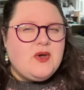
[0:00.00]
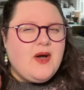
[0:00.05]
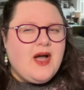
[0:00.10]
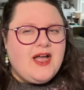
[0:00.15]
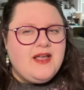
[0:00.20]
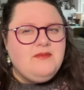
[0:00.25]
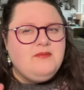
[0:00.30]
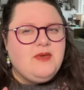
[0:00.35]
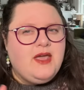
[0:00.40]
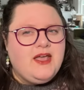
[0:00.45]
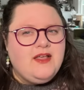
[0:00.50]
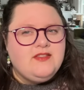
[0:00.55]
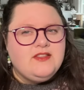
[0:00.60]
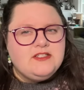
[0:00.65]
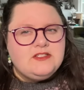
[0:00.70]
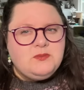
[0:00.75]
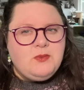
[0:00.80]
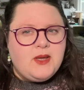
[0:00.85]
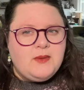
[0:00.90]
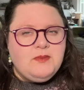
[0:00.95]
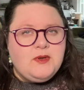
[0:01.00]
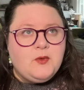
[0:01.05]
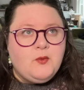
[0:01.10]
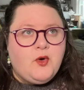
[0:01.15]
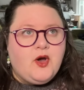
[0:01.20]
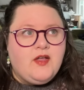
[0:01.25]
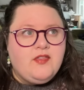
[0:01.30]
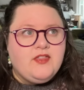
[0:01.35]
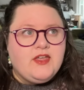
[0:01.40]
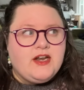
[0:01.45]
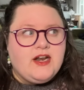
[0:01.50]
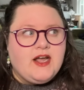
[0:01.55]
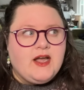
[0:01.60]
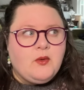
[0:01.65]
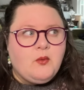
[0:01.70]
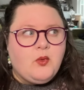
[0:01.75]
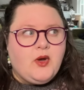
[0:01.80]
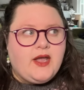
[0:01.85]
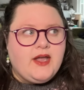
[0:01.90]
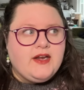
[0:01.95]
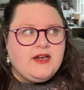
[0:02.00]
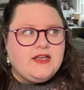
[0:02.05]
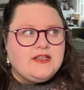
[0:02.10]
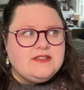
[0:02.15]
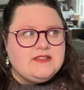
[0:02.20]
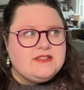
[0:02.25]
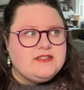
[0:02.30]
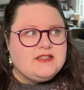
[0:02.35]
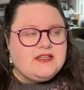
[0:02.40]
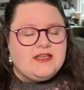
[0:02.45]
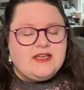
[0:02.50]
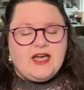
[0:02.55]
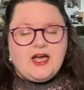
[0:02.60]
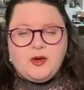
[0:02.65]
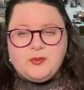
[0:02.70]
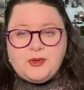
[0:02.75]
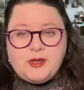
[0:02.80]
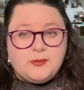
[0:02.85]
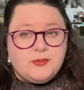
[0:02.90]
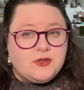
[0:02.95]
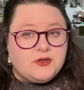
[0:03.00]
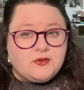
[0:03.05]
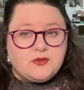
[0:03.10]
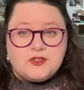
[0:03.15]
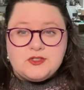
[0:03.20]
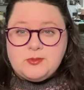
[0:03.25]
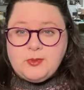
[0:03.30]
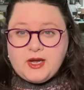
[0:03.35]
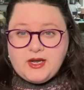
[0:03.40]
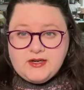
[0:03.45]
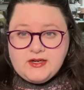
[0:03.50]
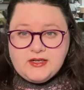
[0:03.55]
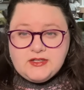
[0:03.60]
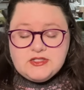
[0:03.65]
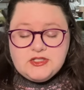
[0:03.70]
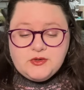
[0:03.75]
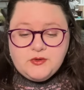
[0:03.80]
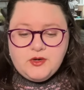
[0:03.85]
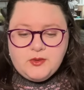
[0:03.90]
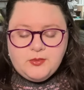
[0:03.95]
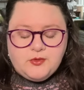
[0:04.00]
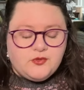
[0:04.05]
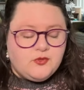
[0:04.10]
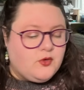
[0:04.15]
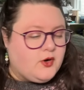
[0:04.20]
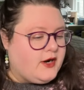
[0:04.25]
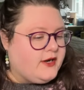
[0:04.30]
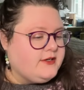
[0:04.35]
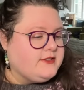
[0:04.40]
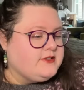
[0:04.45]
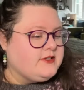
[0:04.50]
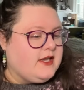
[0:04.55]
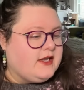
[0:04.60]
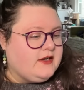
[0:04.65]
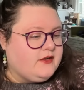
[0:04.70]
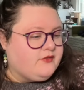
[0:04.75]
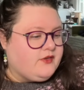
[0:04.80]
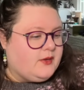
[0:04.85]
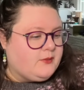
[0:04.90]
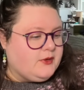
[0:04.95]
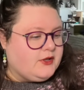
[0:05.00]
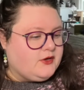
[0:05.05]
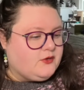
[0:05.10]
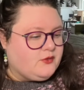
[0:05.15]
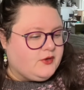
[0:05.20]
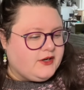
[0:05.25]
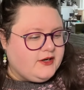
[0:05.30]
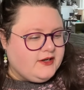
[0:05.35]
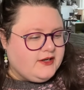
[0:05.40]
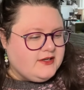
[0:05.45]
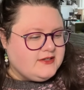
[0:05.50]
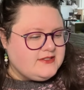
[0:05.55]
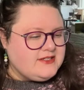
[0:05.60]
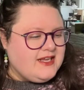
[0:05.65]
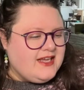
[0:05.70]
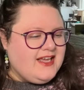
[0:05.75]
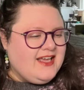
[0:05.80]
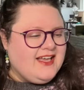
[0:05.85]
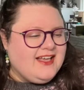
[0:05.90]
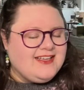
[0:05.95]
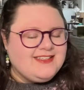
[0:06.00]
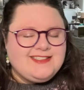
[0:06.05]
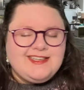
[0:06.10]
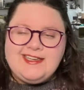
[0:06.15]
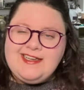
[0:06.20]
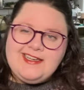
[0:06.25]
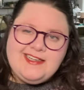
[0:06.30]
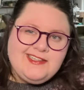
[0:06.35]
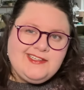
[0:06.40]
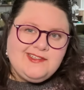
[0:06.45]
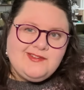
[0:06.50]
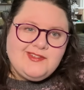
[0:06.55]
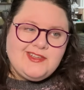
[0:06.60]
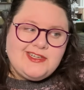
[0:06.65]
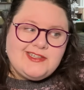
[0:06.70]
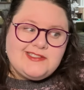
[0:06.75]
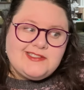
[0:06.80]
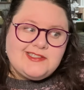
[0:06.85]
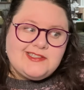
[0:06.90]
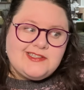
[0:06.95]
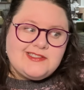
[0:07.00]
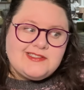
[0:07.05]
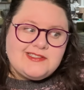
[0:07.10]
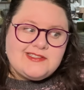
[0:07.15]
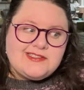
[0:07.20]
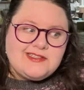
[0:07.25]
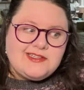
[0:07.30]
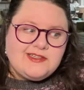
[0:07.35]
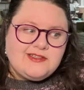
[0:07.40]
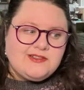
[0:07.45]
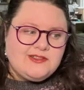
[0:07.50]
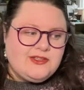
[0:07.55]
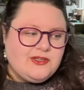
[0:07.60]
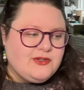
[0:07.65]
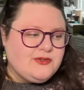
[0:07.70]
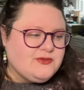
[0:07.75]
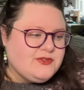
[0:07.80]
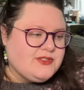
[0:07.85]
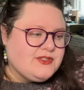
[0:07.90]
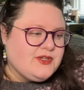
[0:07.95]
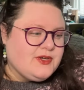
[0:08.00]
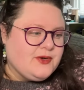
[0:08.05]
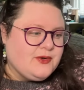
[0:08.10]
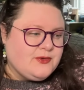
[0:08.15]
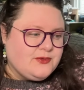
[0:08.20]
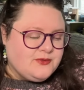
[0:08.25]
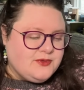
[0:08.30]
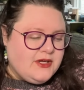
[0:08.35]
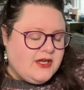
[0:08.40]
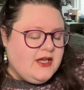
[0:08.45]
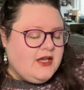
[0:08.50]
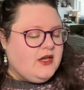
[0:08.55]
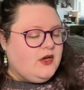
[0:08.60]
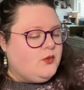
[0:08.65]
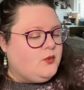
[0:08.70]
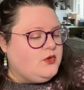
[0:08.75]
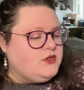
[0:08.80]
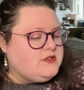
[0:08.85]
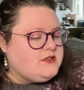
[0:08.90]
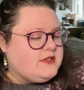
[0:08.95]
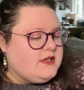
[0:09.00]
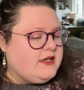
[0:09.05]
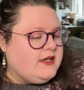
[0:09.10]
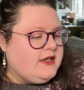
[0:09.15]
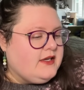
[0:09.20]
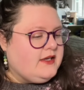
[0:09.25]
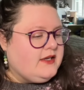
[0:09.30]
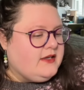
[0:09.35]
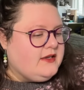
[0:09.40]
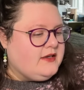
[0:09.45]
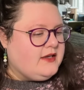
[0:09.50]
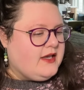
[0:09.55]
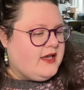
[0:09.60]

I may, this might be one that I wait and see how people are responding to it before I decide if I'm going to read it, because I kind of liked it as a standalone. So we'll see.